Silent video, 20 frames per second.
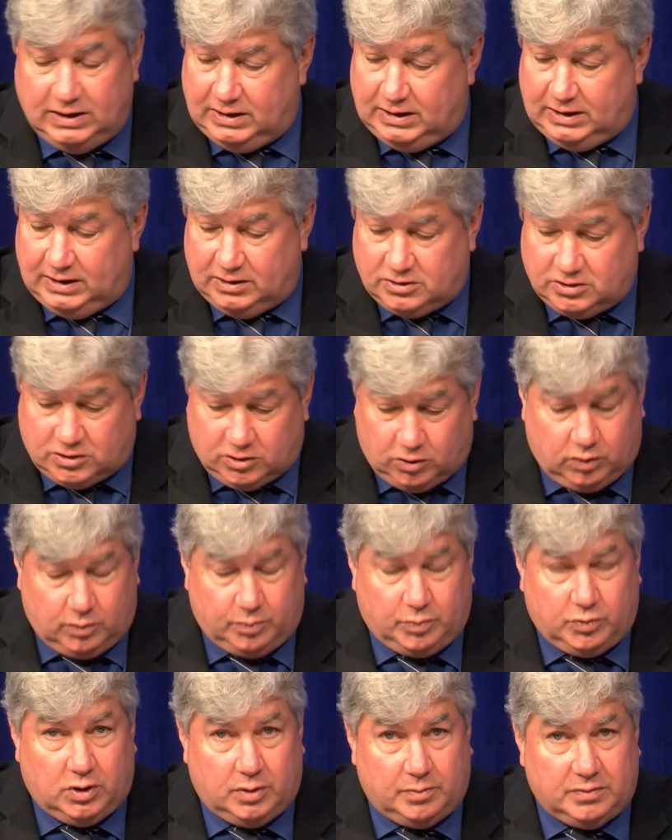It's so
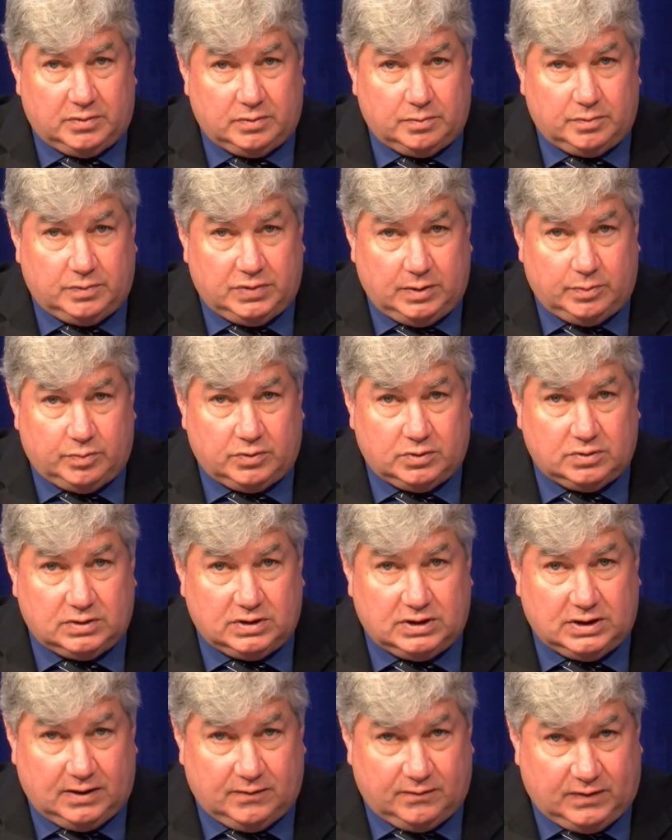important people
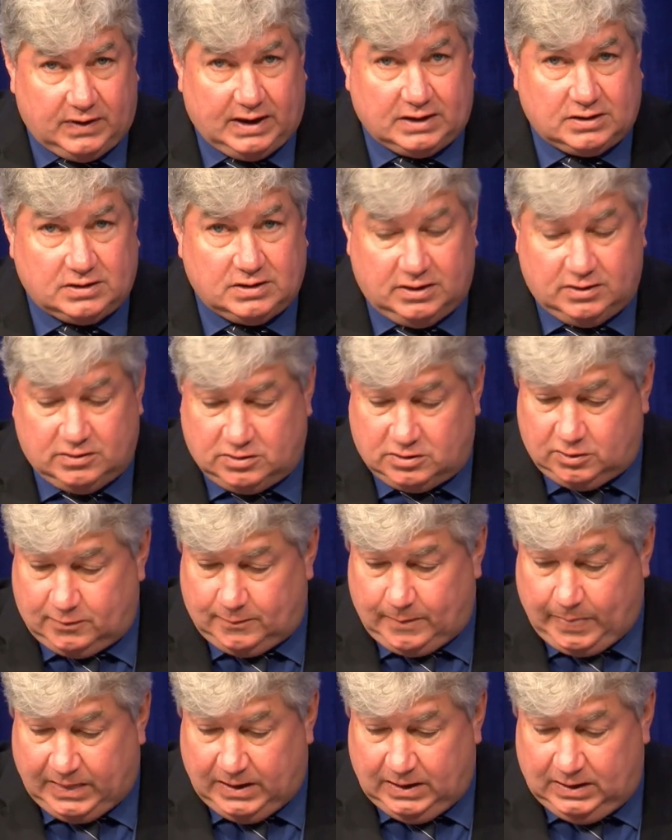get vaccinated.
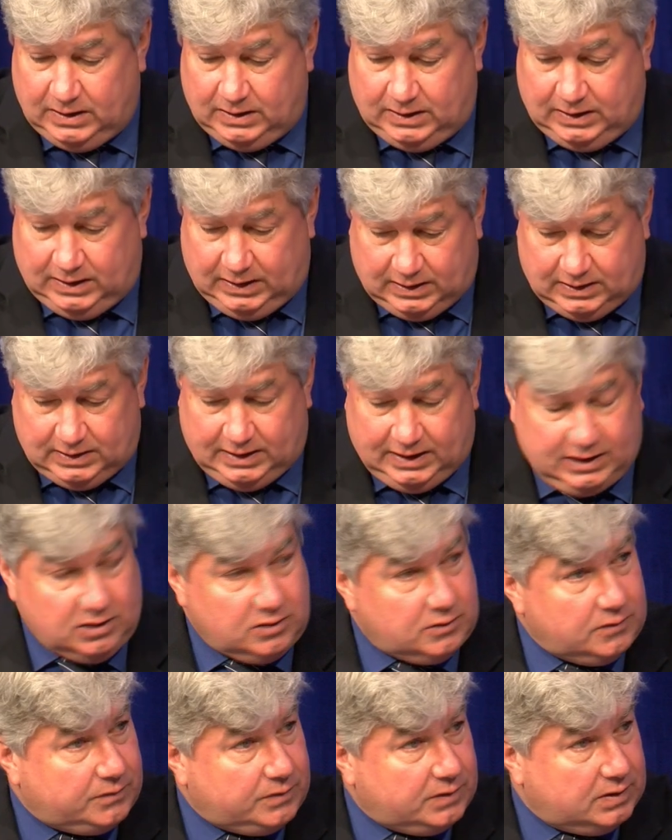So, Anne, thank
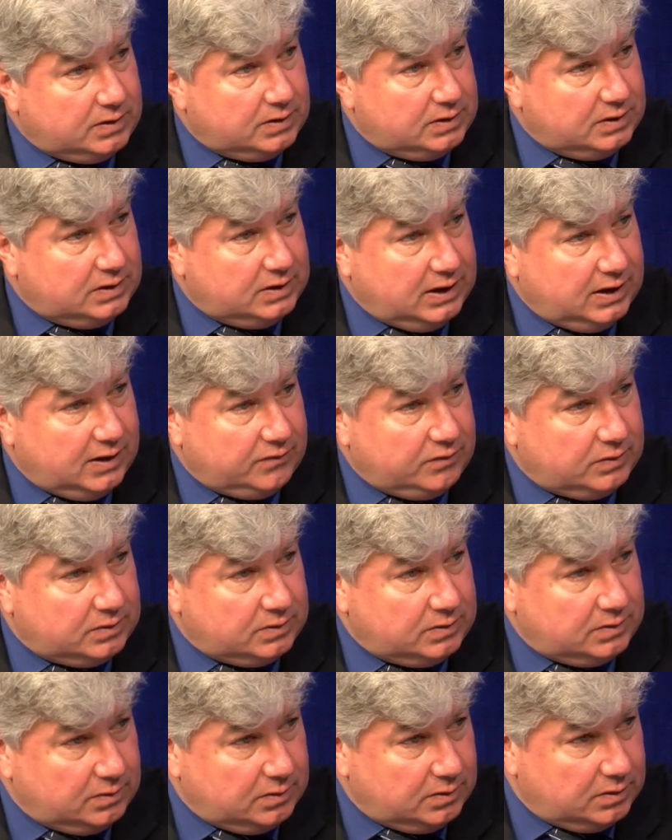you for
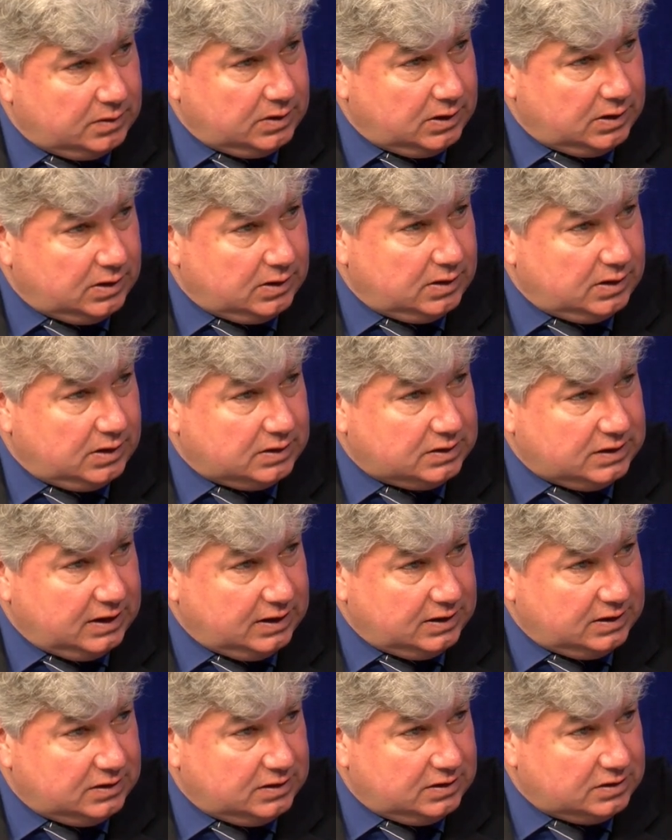having uh,
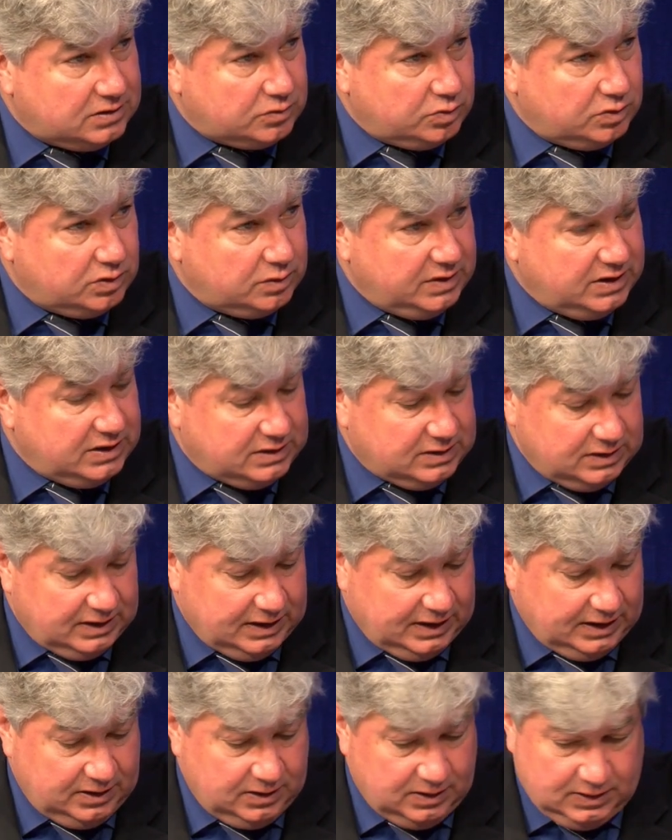attended this with me
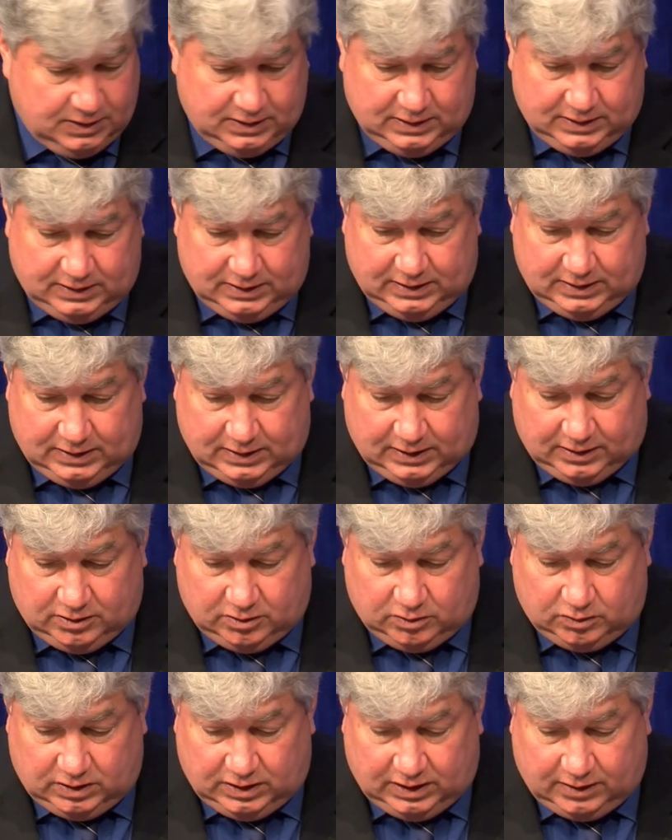today. And I
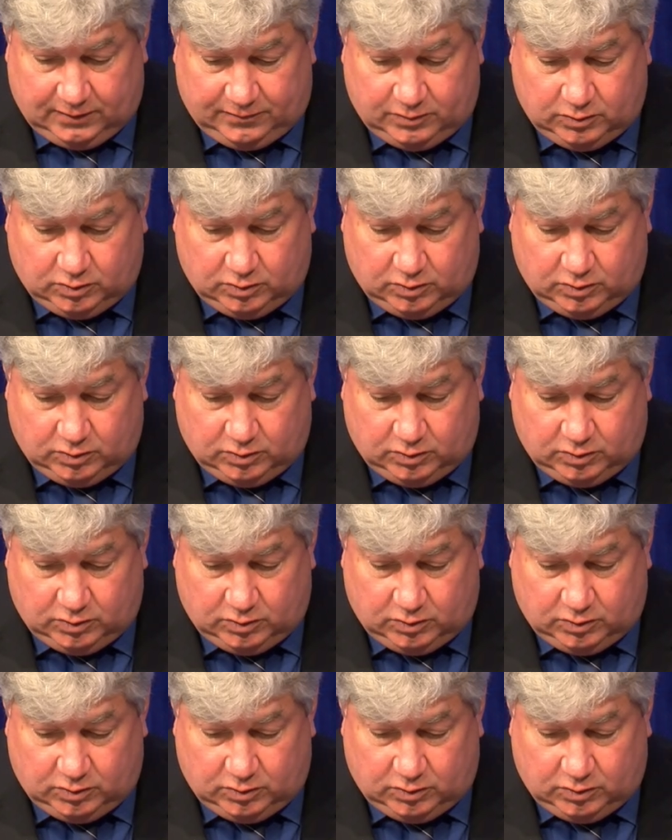know you had a few